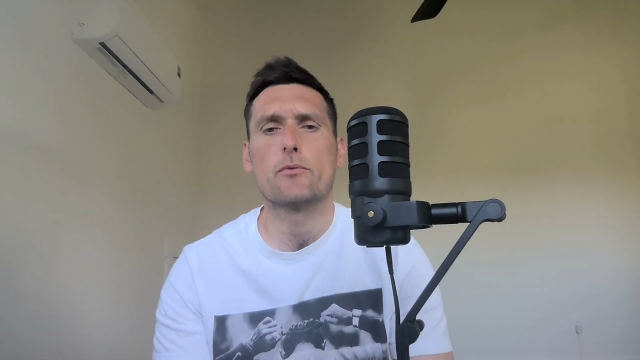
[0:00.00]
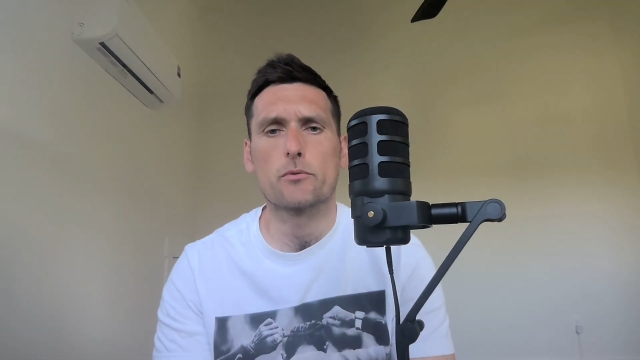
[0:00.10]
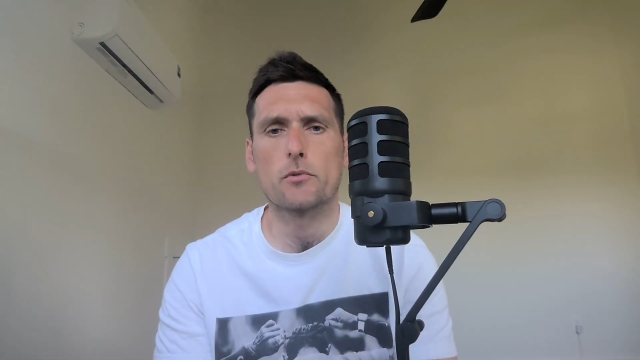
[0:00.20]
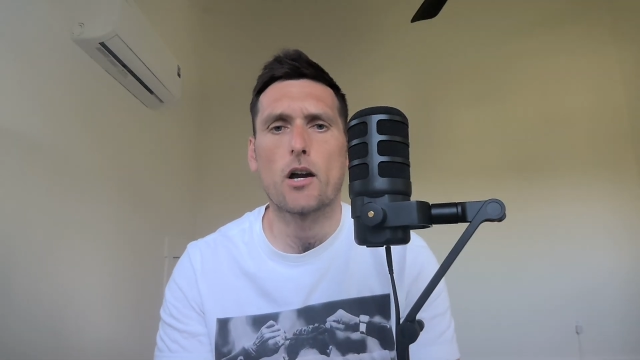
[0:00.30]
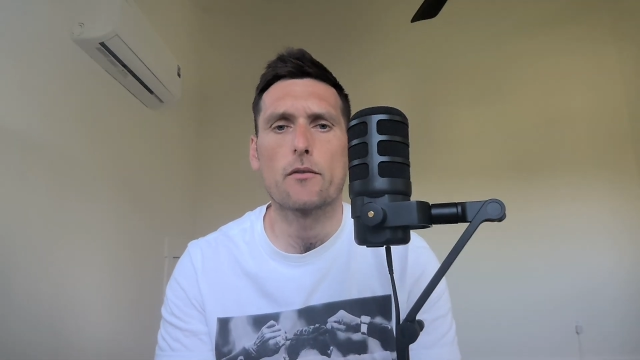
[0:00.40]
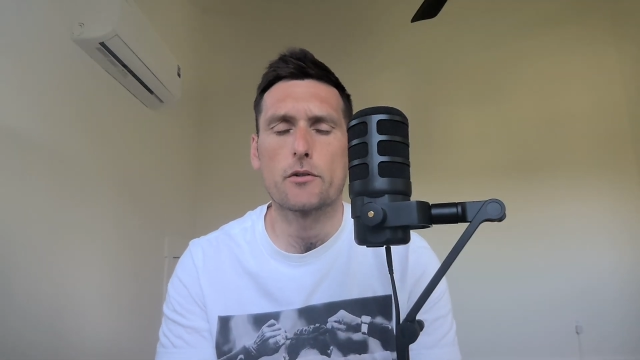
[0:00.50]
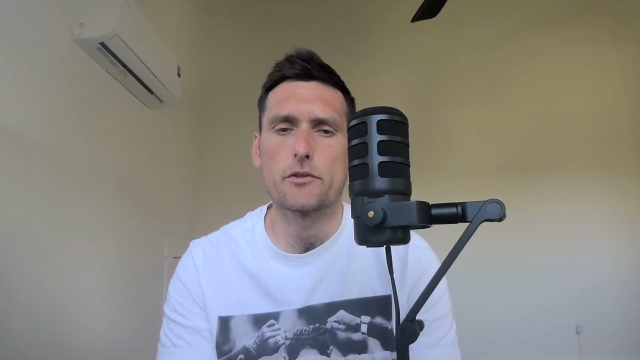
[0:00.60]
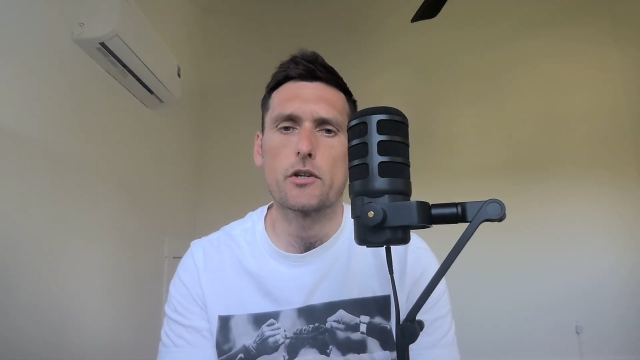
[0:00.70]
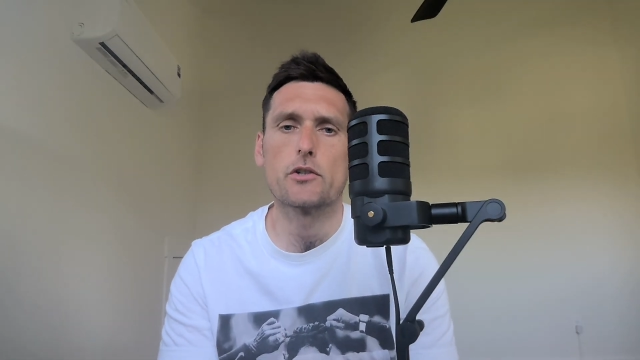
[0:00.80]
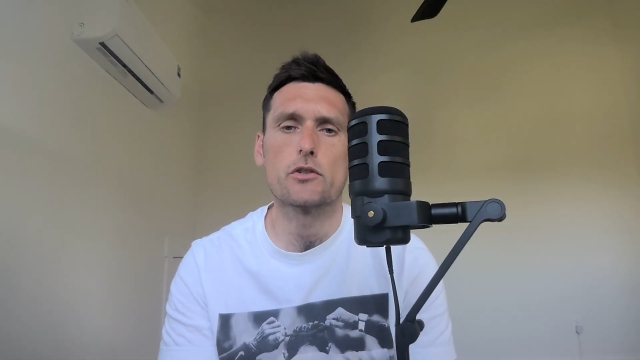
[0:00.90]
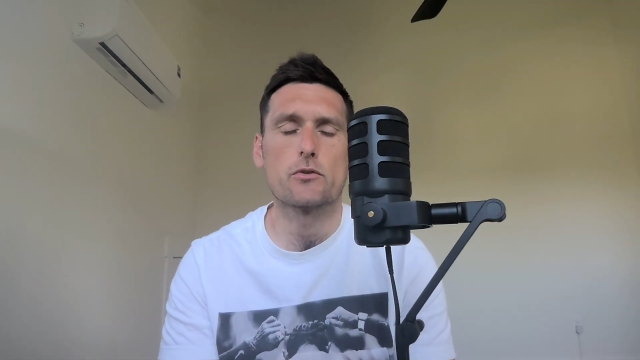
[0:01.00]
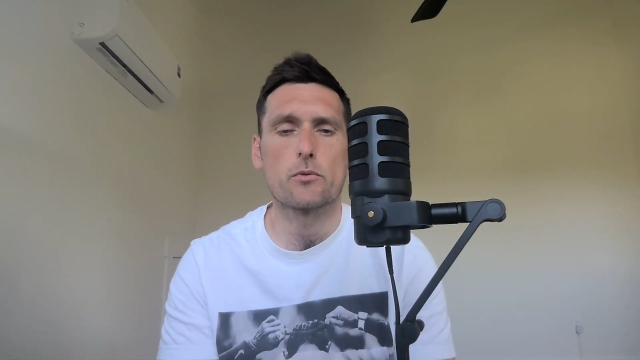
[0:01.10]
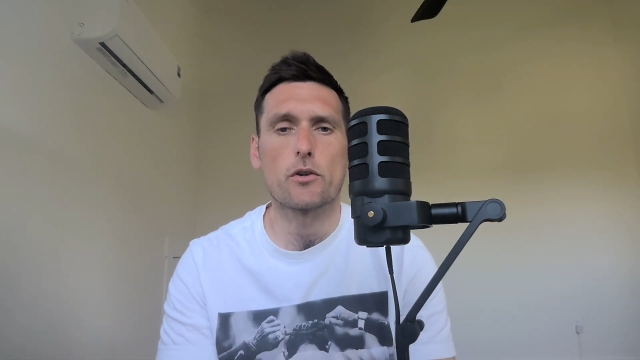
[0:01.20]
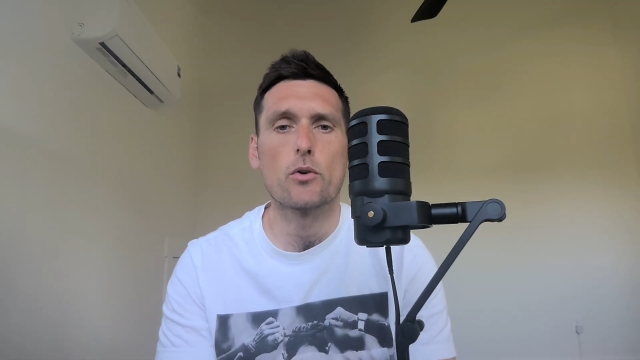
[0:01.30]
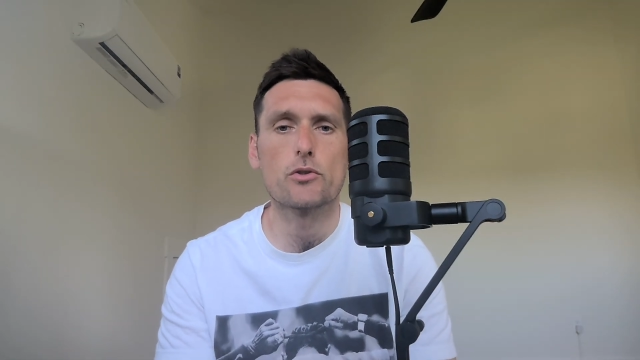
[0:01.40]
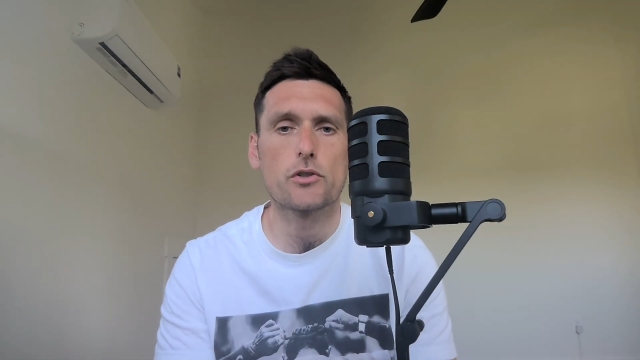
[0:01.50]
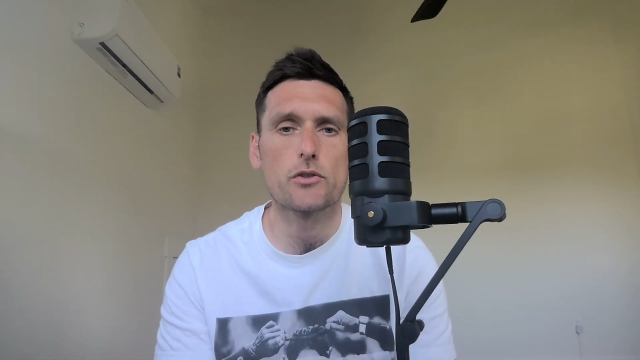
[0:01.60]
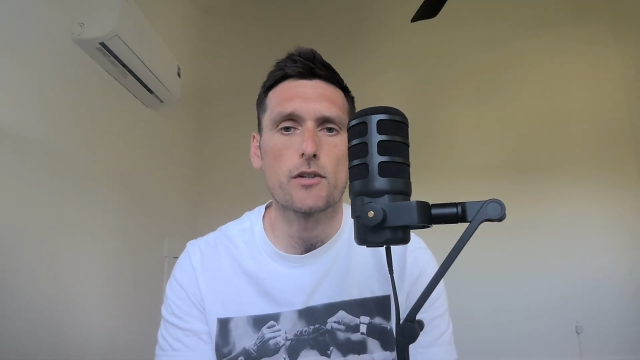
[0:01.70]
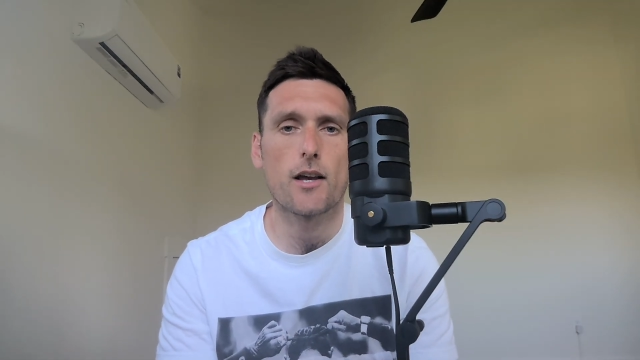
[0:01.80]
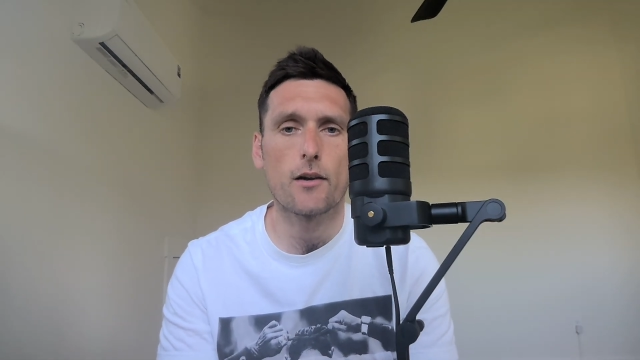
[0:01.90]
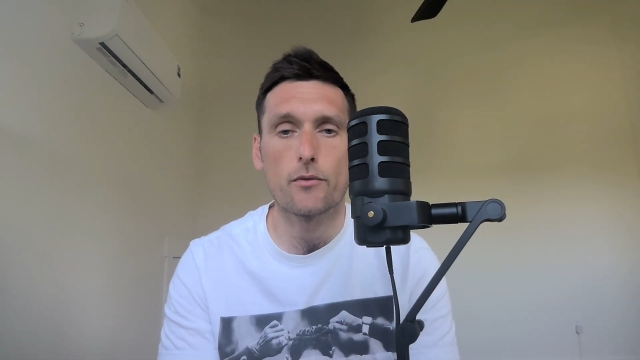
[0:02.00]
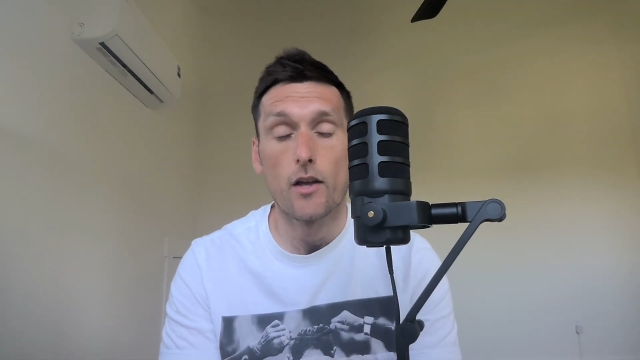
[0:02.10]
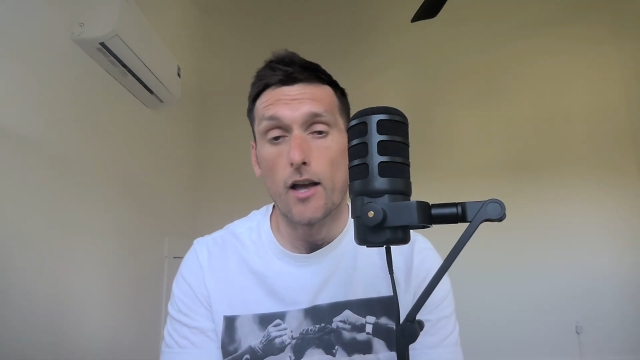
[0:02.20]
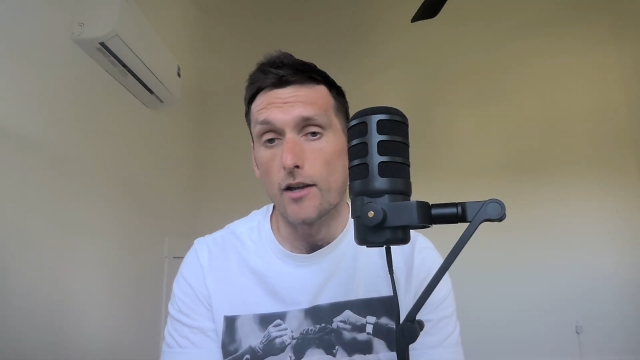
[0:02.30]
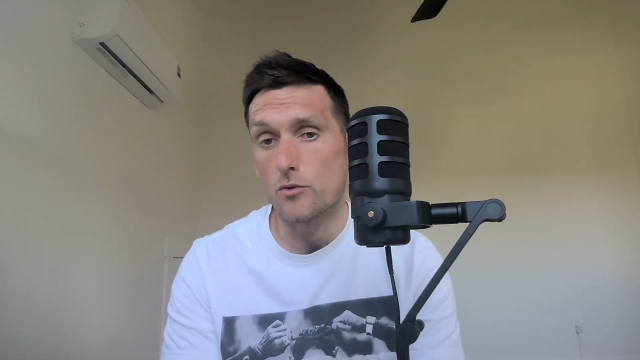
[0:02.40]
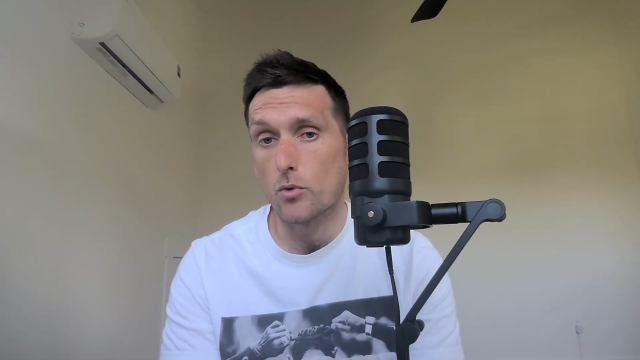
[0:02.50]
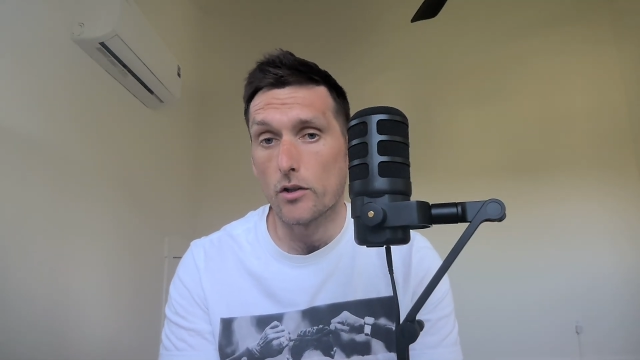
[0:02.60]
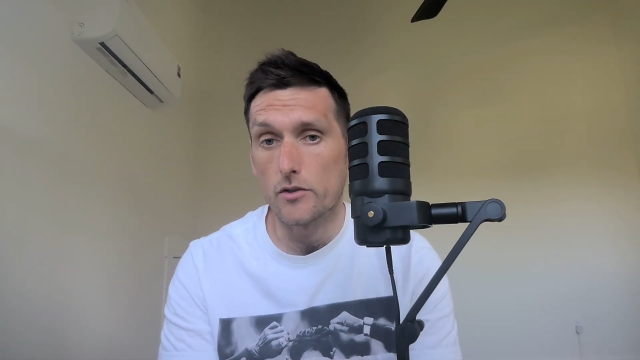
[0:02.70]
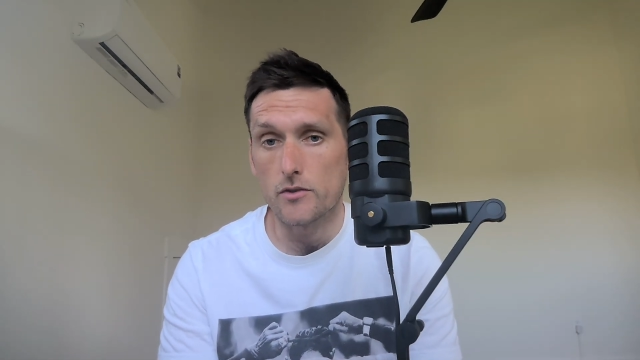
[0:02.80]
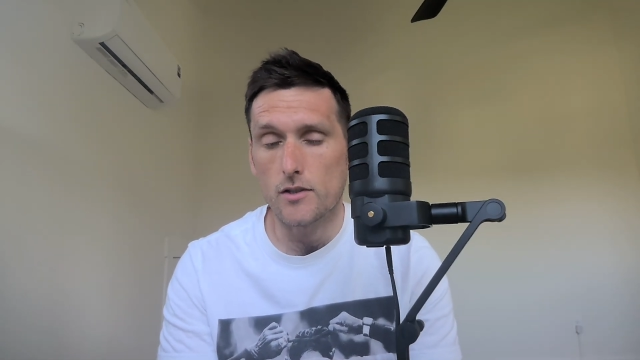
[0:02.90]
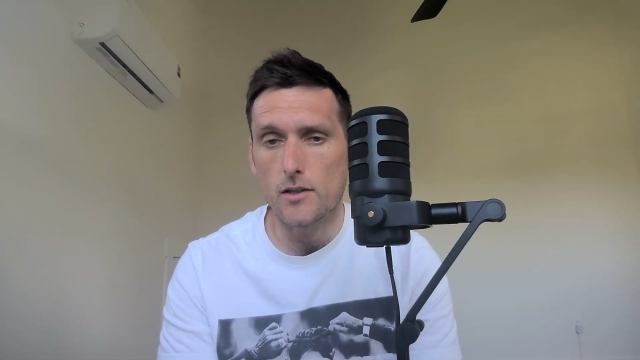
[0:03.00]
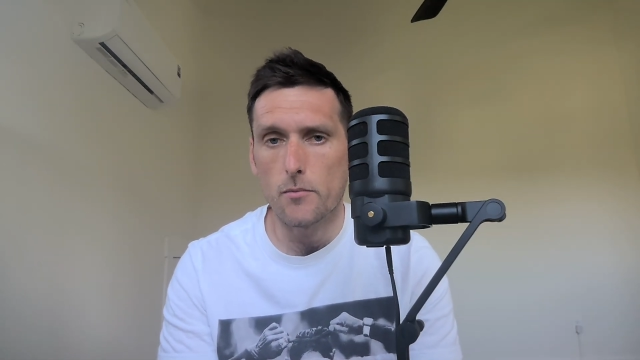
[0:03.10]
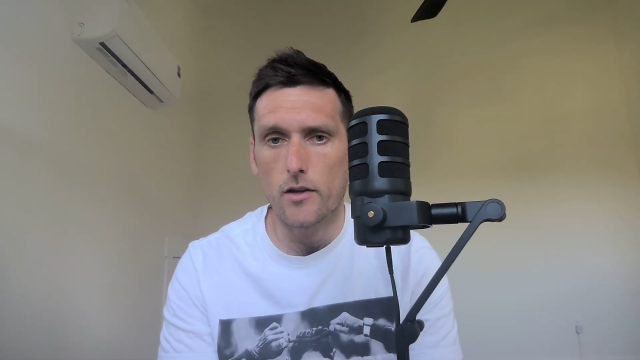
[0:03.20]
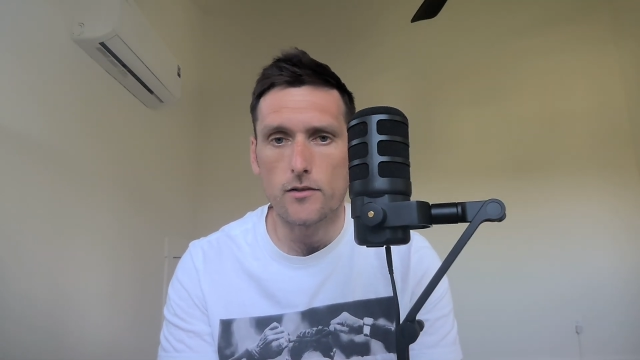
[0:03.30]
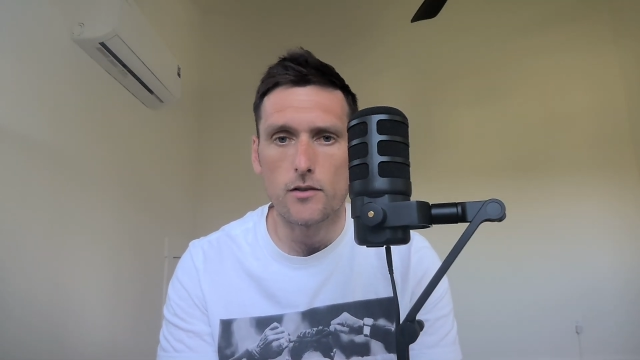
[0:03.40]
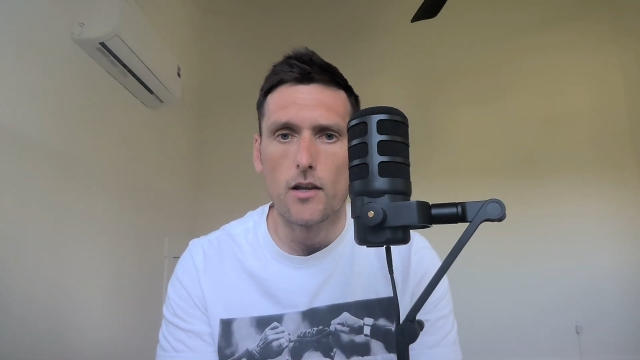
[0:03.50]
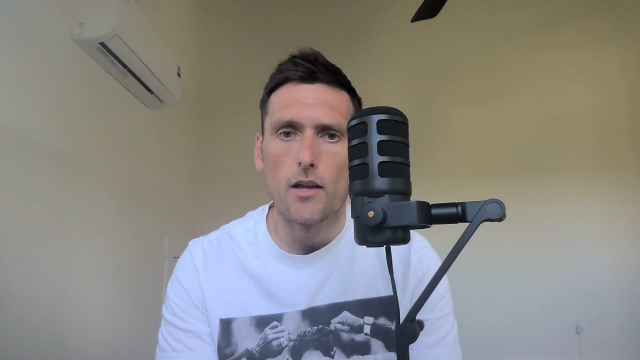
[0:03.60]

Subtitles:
from conversations with coaching staff as well as teammates,